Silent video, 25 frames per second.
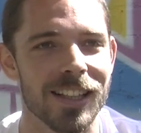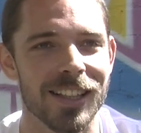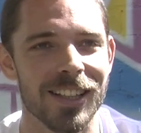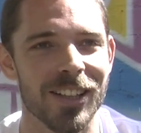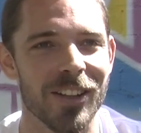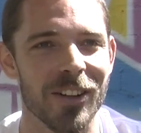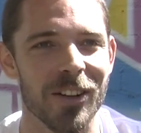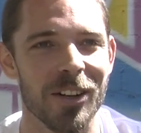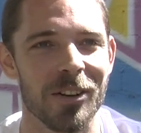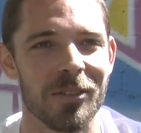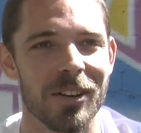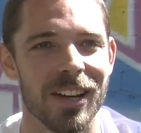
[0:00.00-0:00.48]

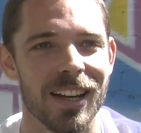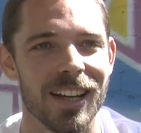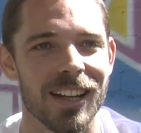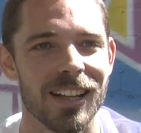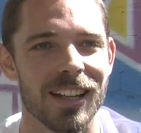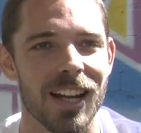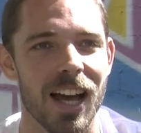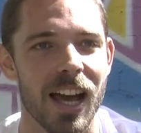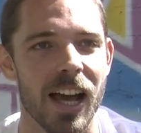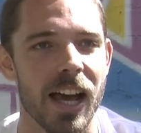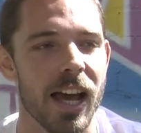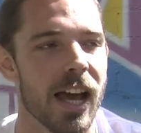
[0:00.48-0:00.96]
You know what I
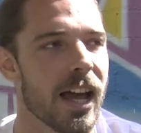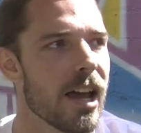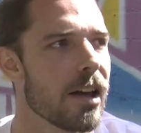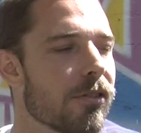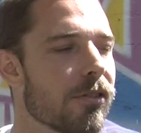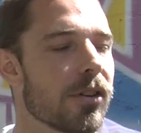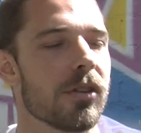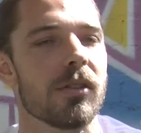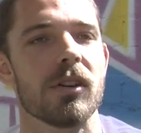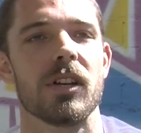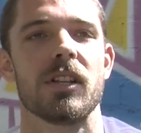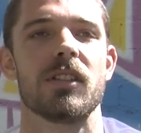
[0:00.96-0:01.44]
mean? Like,
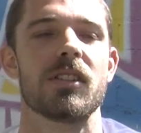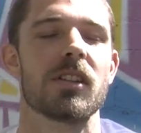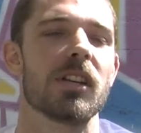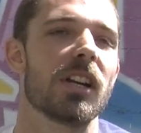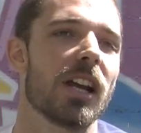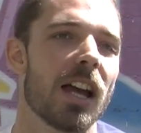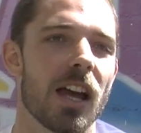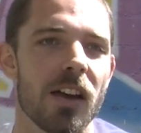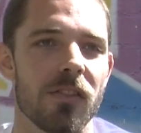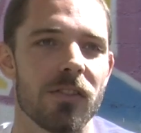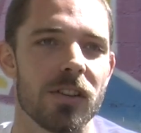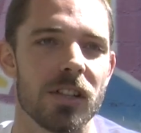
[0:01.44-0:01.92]
everyone's
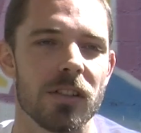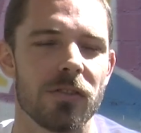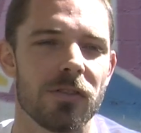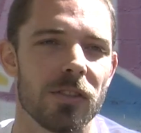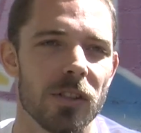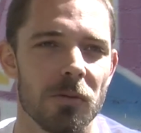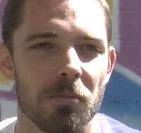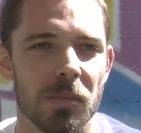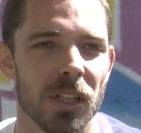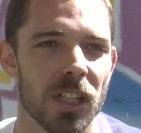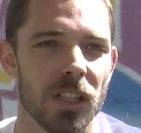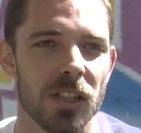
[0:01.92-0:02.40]
going to have a
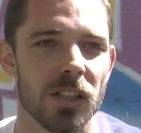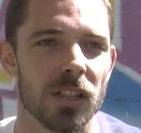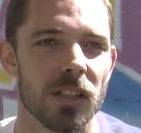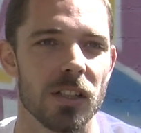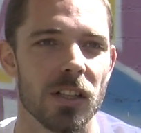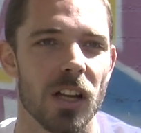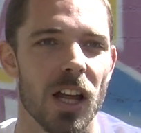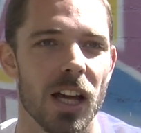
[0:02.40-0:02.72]
different opinion.